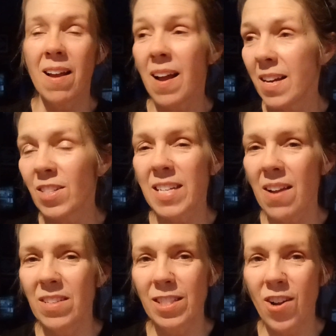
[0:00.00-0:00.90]
I just
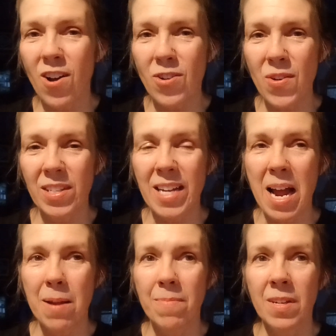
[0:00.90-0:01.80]
have his dog all the
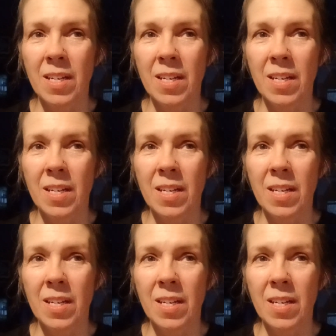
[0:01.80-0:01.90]
time